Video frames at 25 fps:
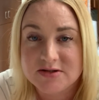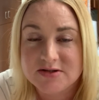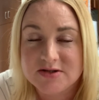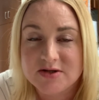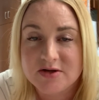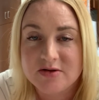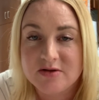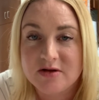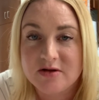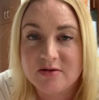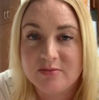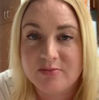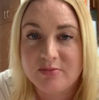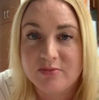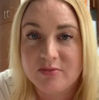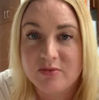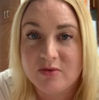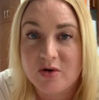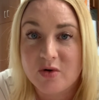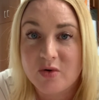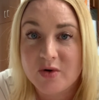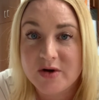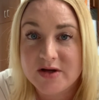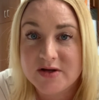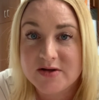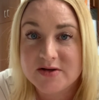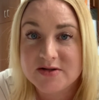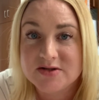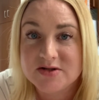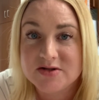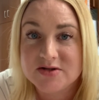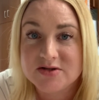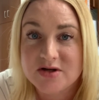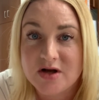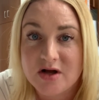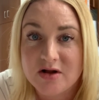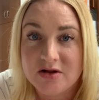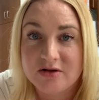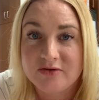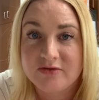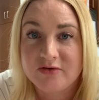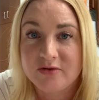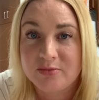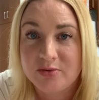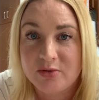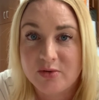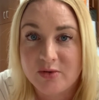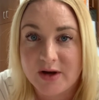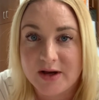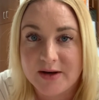So the oils are dollar for
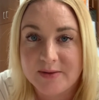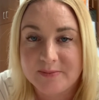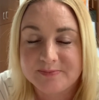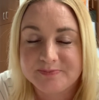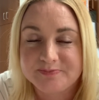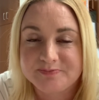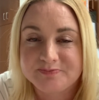point.